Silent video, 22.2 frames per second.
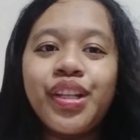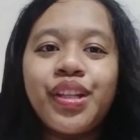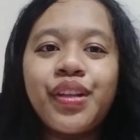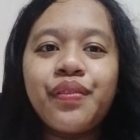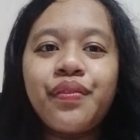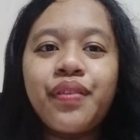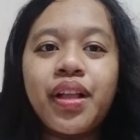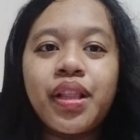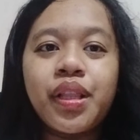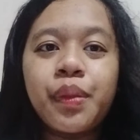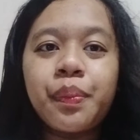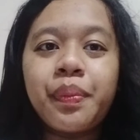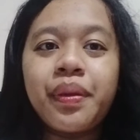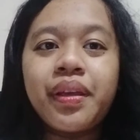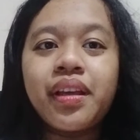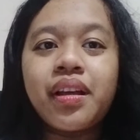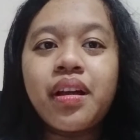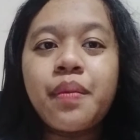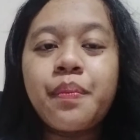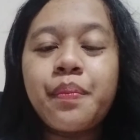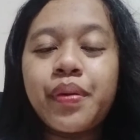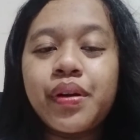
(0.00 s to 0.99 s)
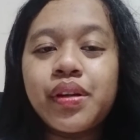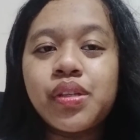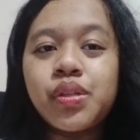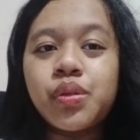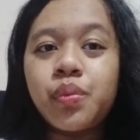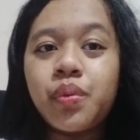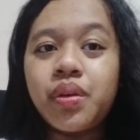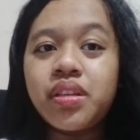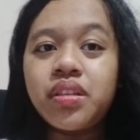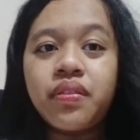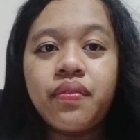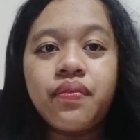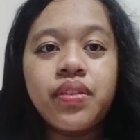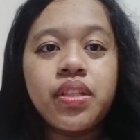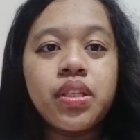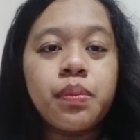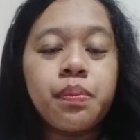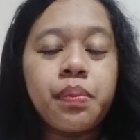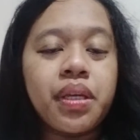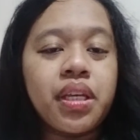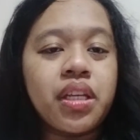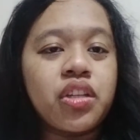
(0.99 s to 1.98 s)
developing a persuasive
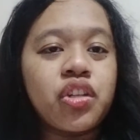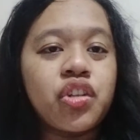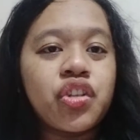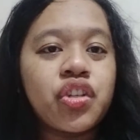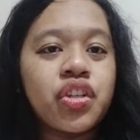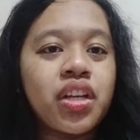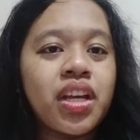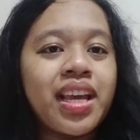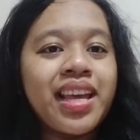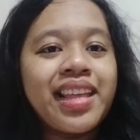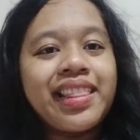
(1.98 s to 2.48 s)
speech